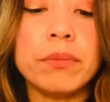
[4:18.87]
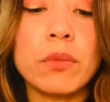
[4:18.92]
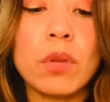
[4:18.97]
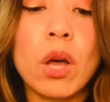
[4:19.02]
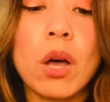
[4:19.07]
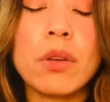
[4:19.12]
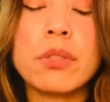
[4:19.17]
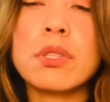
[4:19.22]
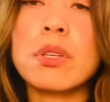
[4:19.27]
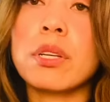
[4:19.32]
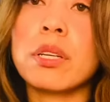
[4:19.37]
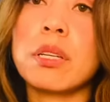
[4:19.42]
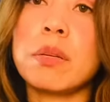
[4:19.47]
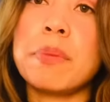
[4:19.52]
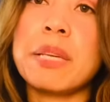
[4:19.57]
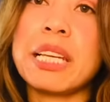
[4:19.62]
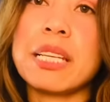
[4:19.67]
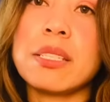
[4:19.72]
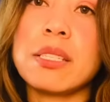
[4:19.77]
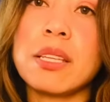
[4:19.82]
Also, it
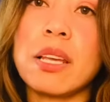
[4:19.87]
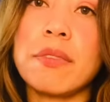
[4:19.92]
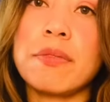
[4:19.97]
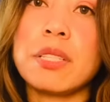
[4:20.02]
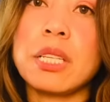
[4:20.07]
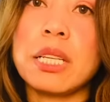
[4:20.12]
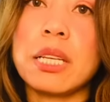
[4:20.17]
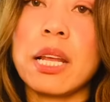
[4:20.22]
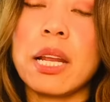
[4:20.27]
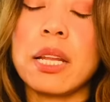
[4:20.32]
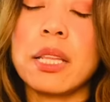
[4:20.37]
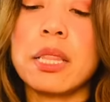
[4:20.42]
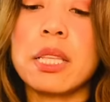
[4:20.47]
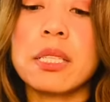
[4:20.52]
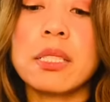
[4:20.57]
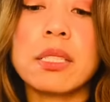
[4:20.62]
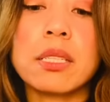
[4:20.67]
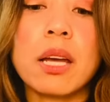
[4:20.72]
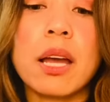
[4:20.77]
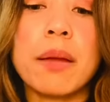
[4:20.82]
could be a safety net at
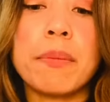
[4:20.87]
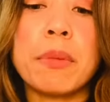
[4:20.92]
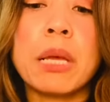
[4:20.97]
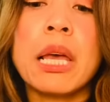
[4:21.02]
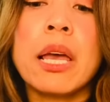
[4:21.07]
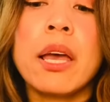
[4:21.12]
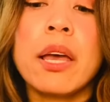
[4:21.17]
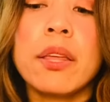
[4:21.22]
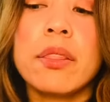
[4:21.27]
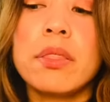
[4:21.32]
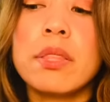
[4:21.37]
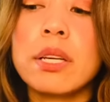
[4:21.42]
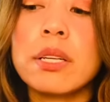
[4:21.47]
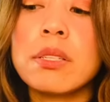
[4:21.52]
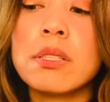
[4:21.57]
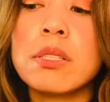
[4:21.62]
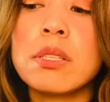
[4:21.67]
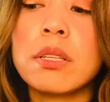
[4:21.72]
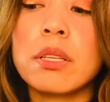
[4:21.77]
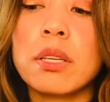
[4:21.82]
this time.
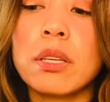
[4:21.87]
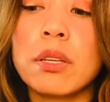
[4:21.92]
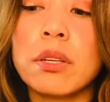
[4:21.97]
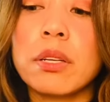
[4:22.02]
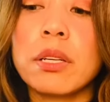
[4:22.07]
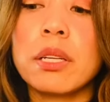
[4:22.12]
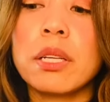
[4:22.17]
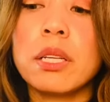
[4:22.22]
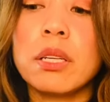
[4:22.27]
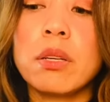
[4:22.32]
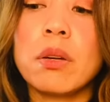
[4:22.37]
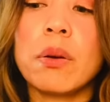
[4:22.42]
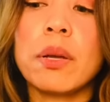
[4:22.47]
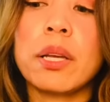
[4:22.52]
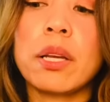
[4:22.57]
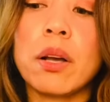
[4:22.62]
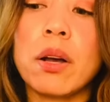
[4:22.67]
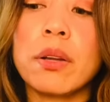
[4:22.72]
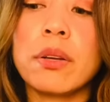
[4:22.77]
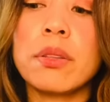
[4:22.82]
There's security
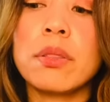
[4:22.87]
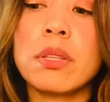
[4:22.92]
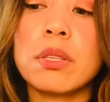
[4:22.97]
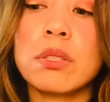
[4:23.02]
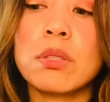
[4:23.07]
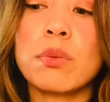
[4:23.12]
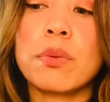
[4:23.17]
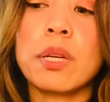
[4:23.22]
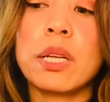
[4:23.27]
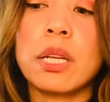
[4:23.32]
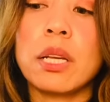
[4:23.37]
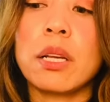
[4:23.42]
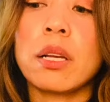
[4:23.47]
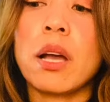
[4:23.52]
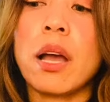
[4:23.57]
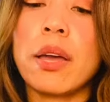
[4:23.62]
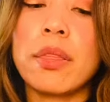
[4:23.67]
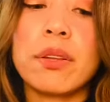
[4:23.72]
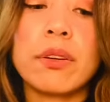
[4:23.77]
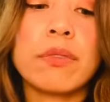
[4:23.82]
going on in this
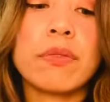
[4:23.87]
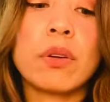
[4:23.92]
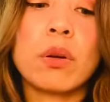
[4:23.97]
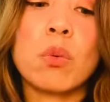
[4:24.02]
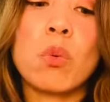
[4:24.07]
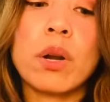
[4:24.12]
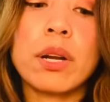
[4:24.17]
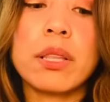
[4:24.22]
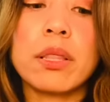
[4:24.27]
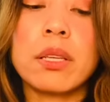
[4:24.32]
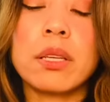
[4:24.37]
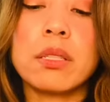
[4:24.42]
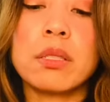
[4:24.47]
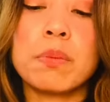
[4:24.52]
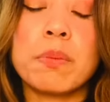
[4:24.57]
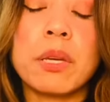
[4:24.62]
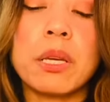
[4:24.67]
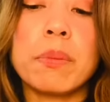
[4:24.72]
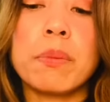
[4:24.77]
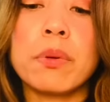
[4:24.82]
reading, either for one of
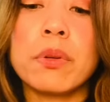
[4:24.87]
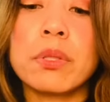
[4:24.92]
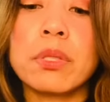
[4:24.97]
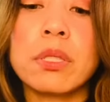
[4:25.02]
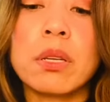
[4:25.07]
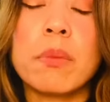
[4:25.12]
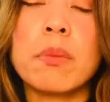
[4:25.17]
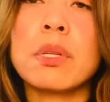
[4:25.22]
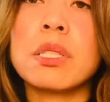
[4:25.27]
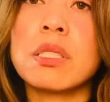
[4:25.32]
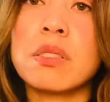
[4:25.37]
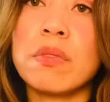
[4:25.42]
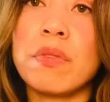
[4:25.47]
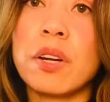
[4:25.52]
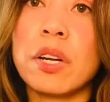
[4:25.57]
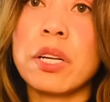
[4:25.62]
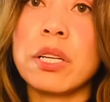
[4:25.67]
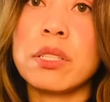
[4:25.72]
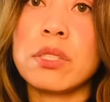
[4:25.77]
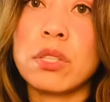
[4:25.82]
these people, someone's
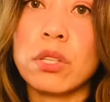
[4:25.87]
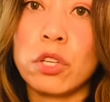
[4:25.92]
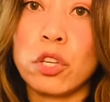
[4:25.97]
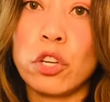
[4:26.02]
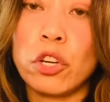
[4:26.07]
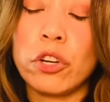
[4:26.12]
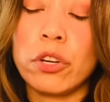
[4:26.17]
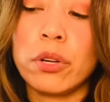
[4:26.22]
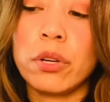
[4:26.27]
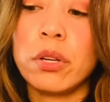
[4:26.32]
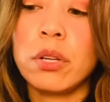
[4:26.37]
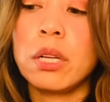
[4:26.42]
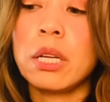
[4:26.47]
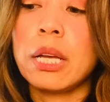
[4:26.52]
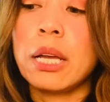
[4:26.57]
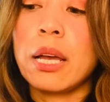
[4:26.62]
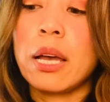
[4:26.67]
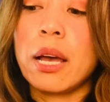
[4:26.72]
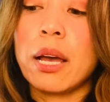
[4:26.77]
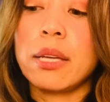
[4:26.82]
very secure.
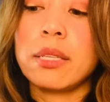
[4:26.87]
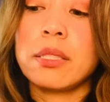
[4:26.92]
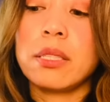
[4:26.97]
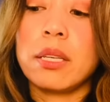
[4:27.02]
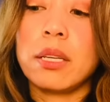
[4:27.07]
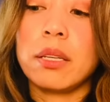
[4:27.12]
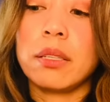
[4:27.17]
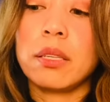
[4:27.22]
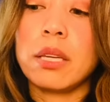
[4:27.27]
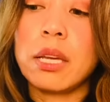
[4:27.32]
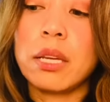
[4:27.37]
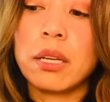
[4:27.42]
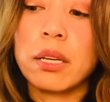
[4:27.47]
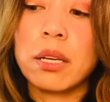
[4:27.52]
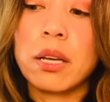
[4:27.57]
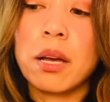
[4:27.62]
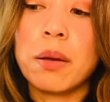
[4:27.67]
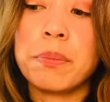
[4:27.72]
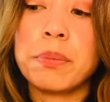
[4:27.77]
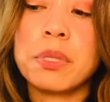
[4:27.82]
I see a King
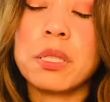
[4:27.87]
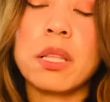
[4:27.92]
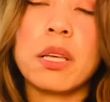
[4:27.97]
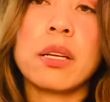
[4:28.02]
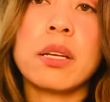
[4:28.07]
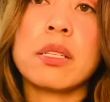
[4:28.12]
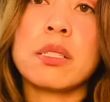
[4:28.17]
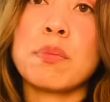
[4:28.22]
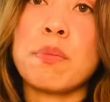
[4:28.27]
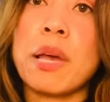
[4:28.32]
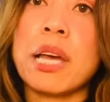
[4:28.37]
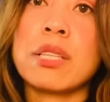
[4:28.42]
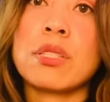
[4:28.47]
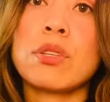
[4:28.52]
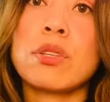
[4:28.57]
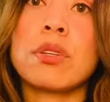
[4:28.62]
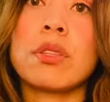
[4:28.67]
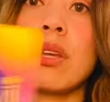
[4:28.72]
of Cups that has mastered